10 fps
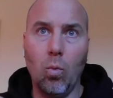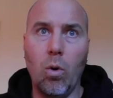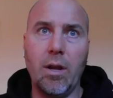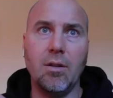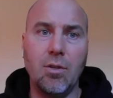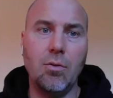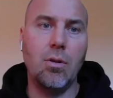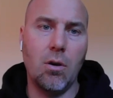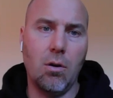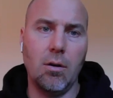what do
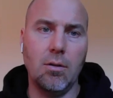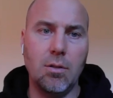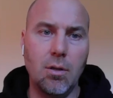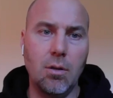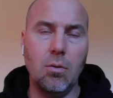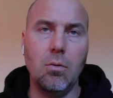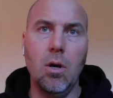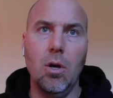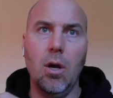the cards do?